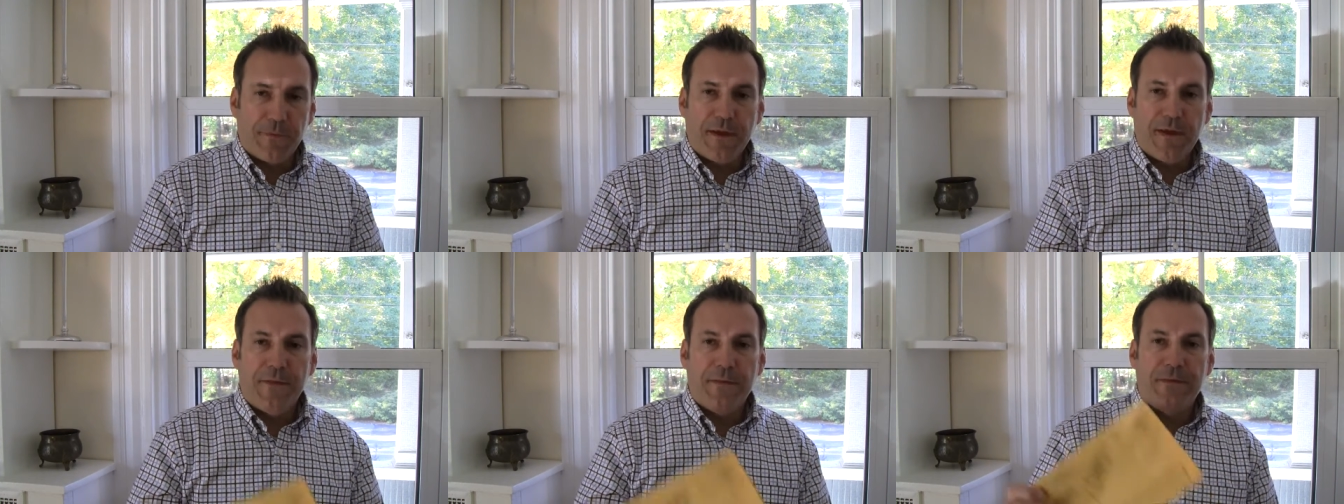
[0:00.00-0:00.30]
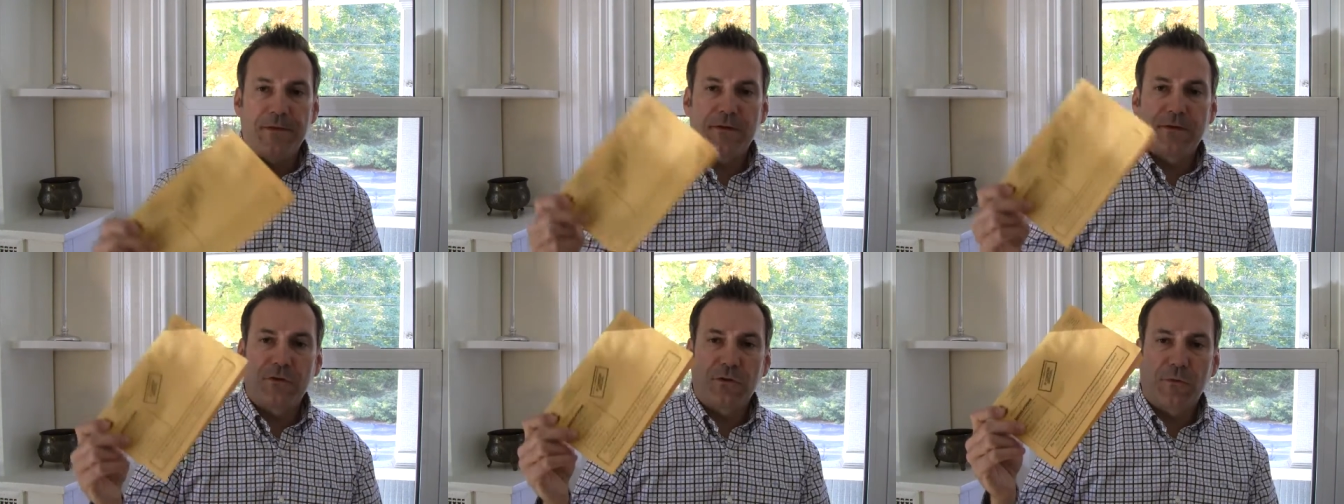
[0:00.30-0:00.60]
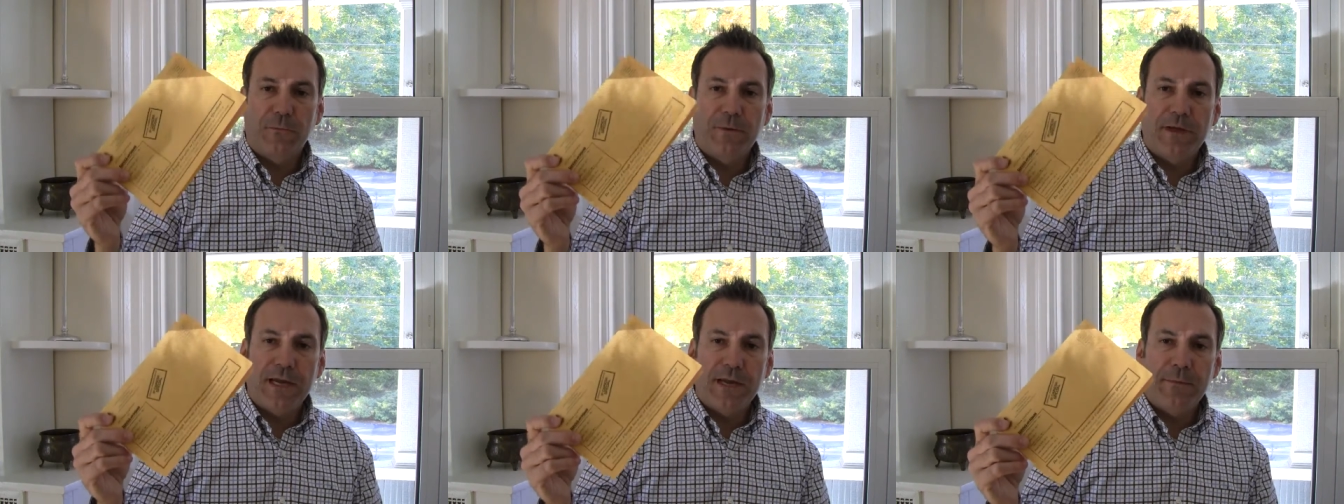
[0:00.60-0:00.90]
And this
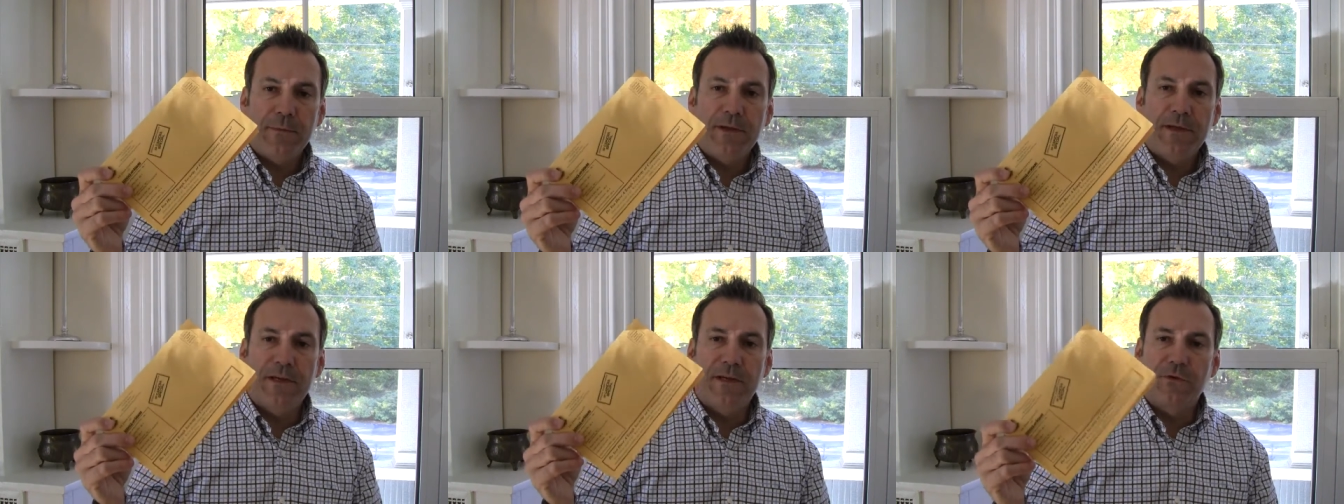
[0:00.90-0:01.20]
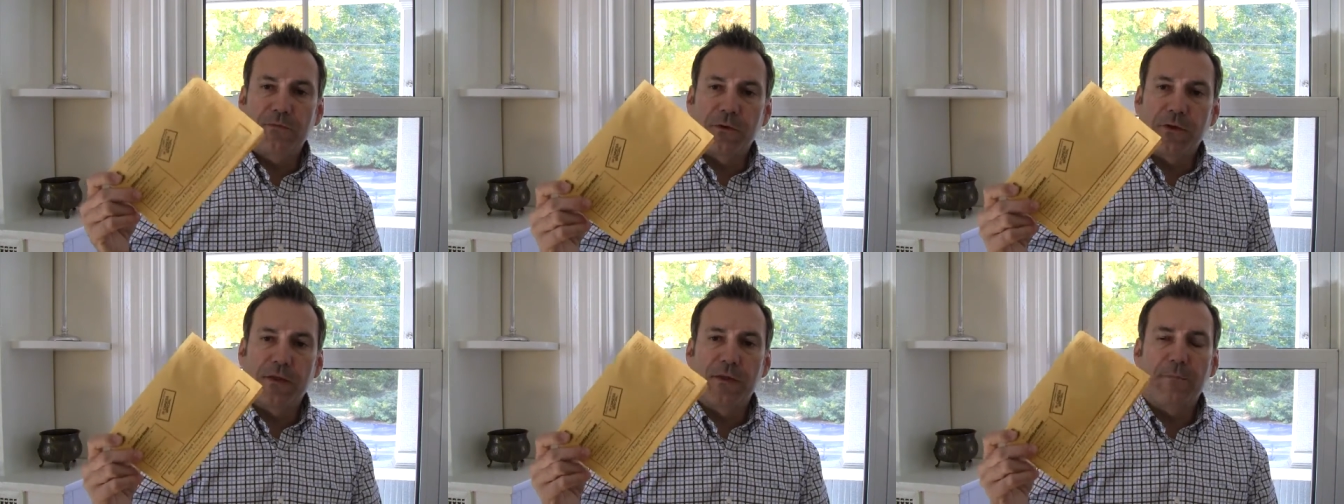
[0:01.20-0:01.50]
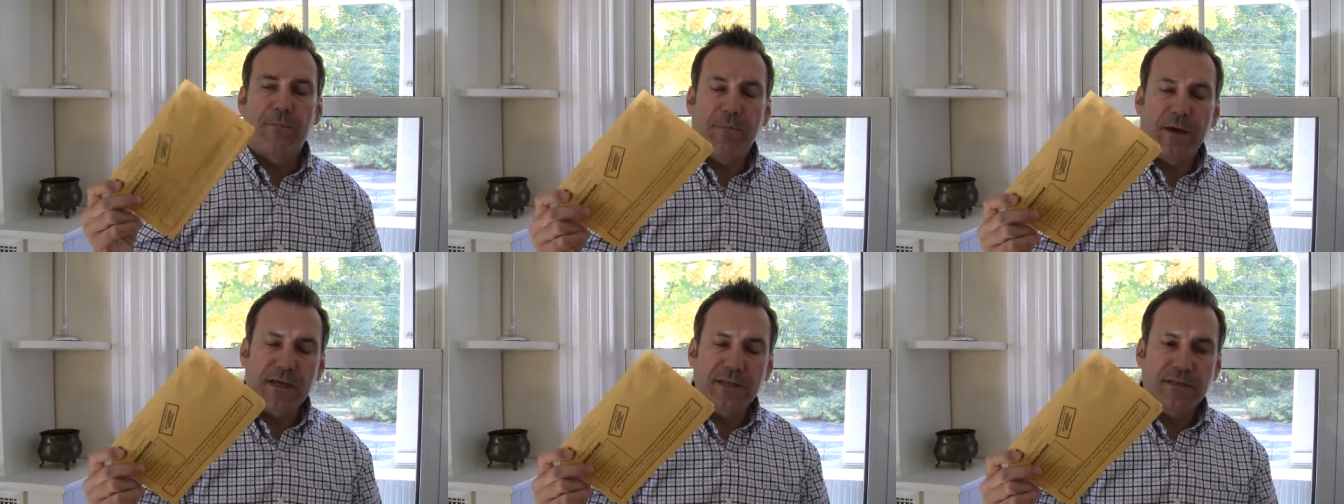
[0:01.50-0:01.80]
little baby is one of
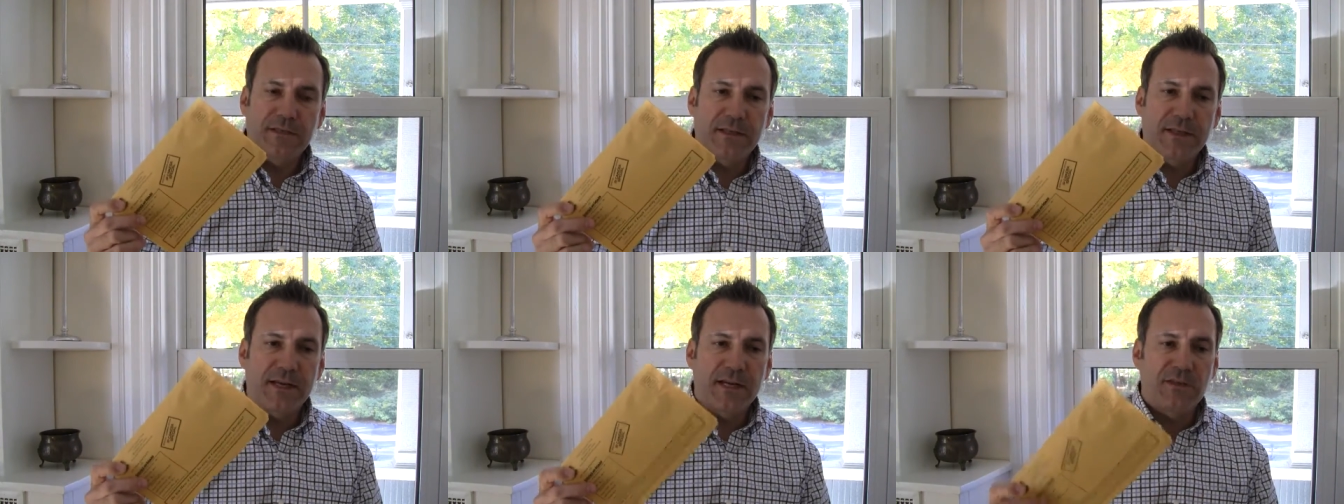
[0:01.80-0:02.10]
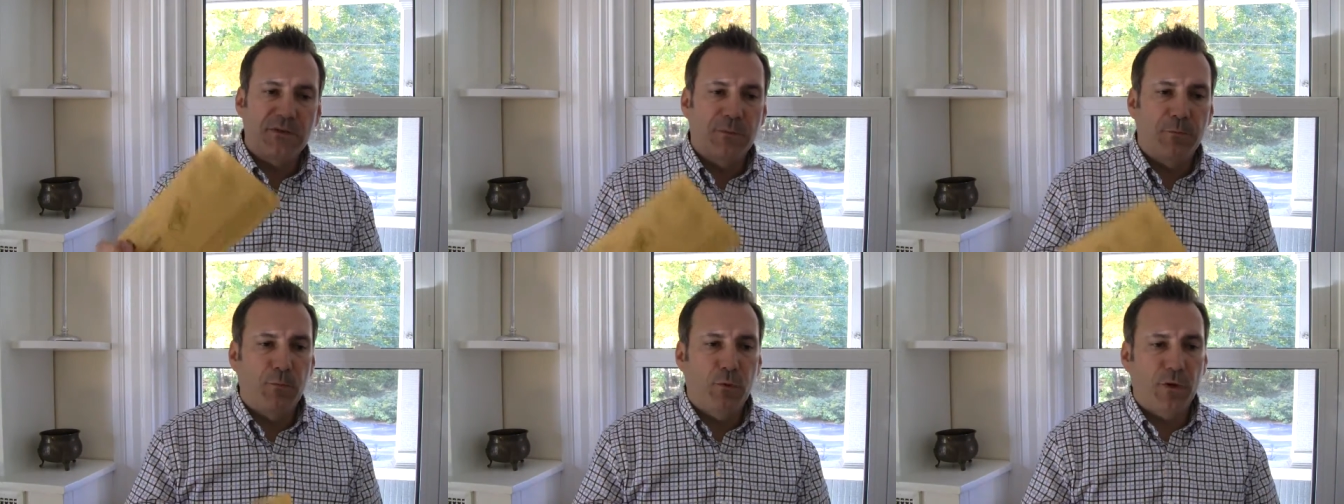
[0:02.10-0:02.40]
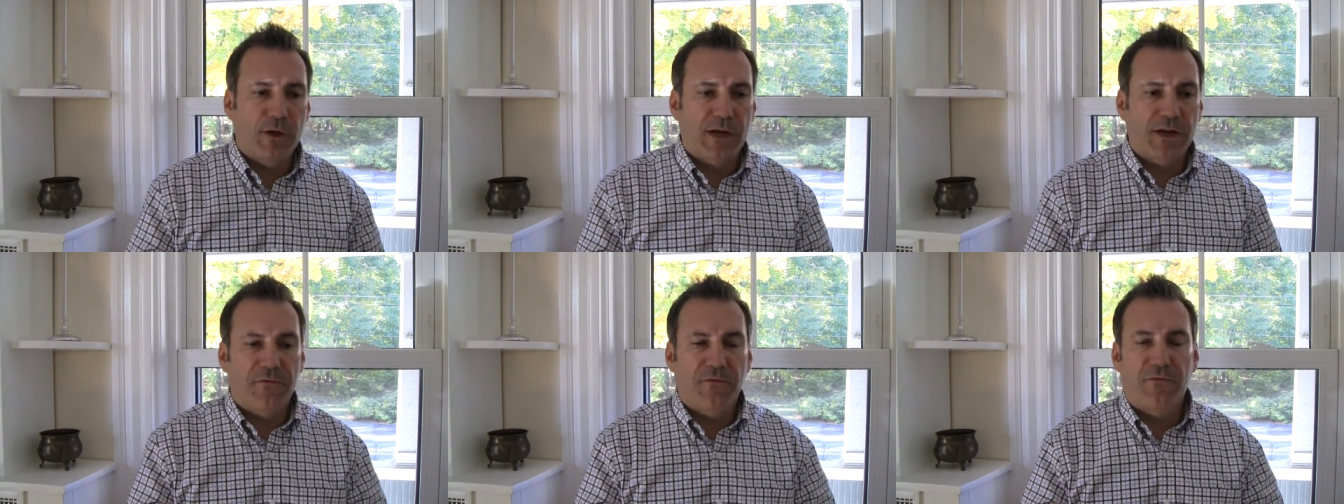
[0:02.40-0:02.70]
the best things for
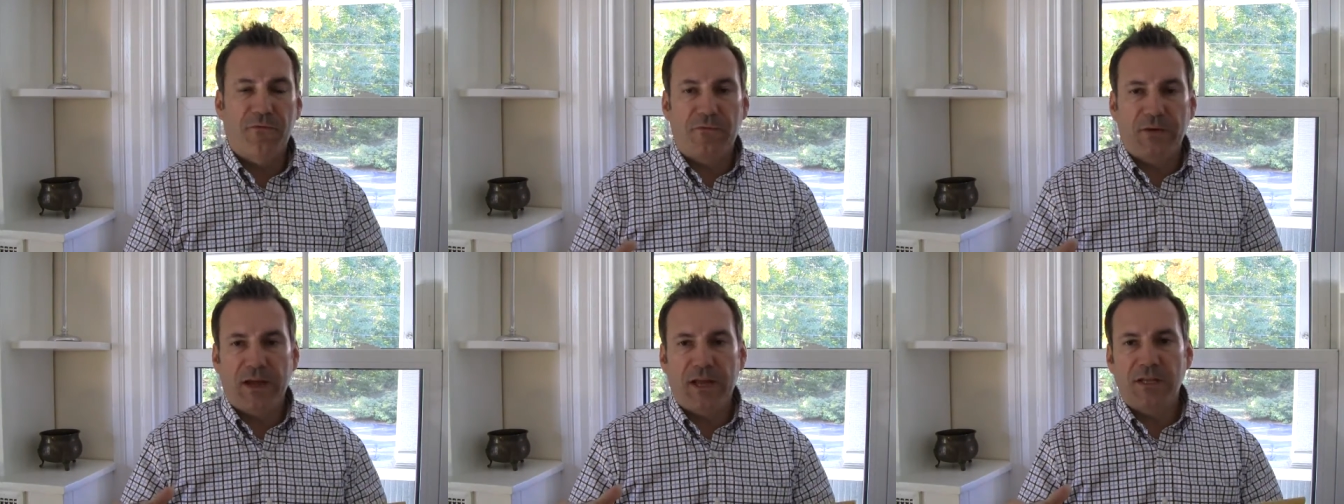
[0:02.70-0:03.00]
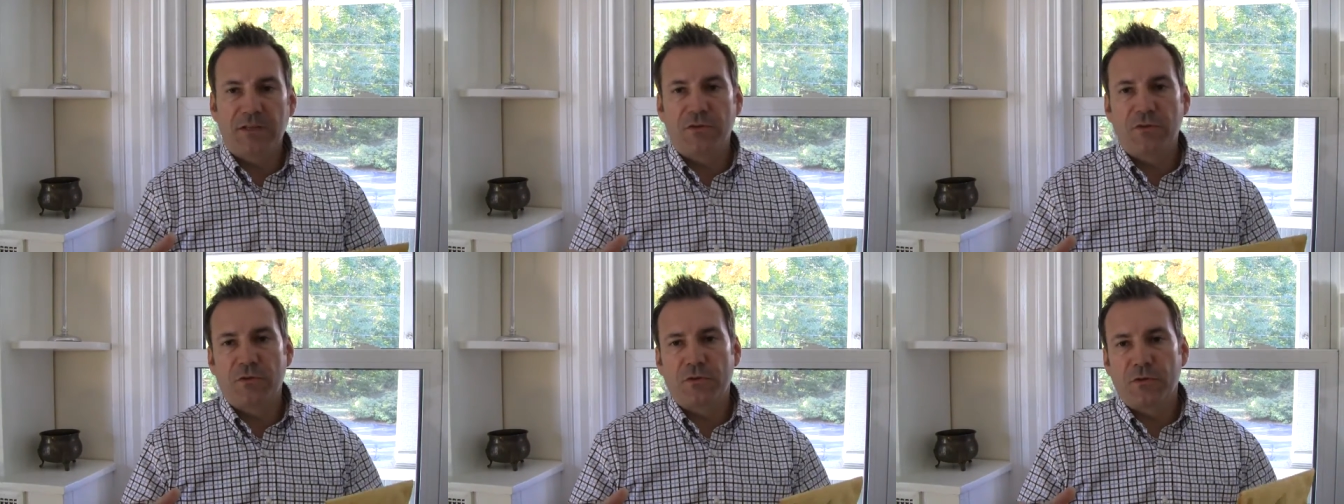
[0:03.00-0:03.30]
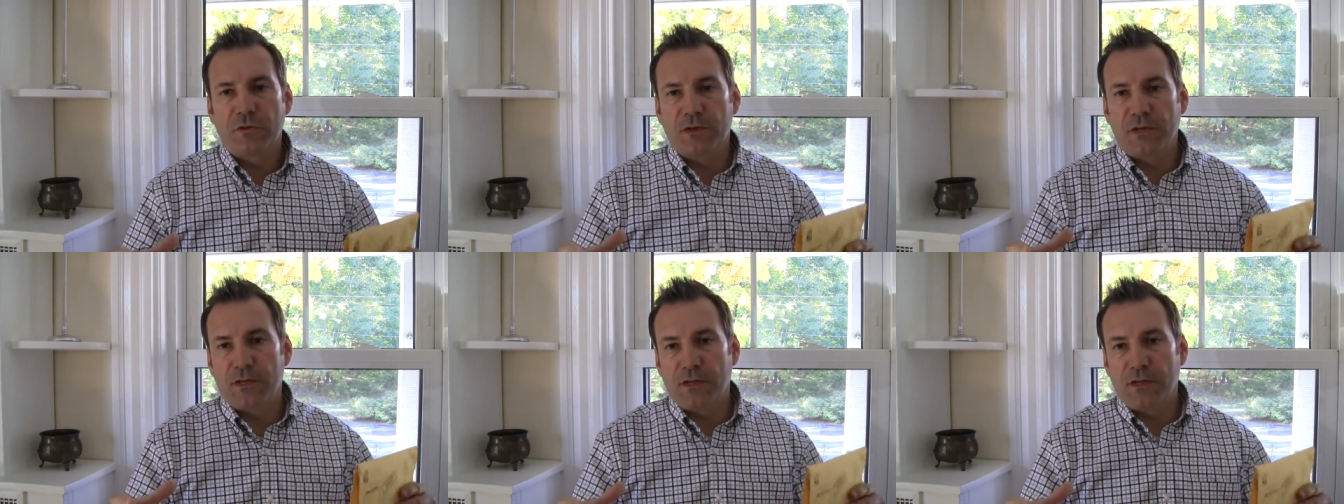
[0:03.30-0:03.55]
putting a fence